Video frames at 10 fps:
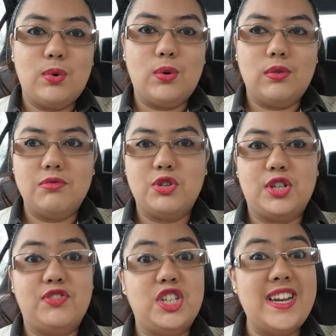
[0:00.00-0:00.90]
more
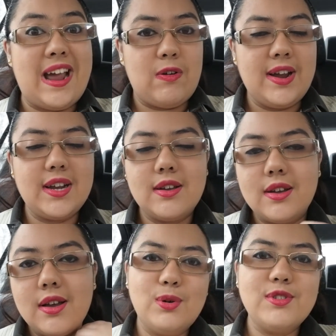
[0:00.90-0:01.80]
sort of generic.
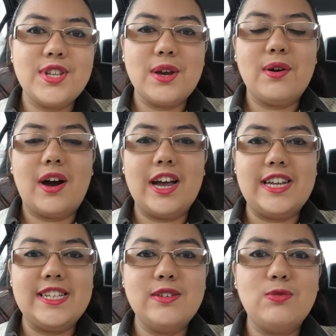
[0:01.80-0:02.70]
But also
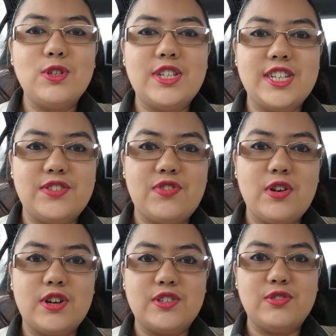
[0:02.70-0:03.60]
I didn't want it to
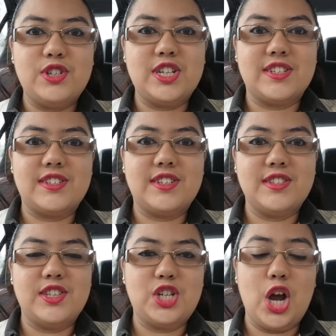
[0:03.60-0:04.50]
focus on just
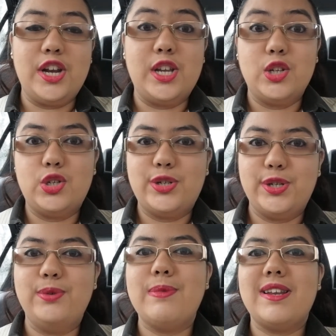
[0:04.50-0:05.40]
the journey
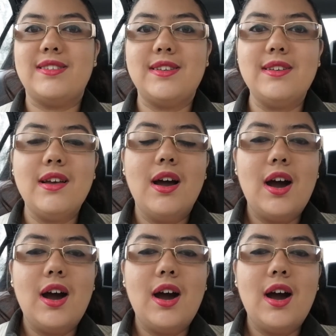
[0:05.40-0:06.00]
to medicine.